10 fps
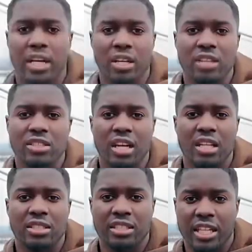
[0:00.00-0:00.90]
it does
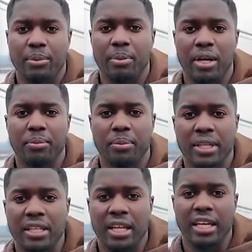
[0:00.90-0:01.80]
not skip a
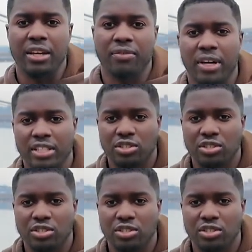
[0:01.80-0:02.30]
beat. Like if I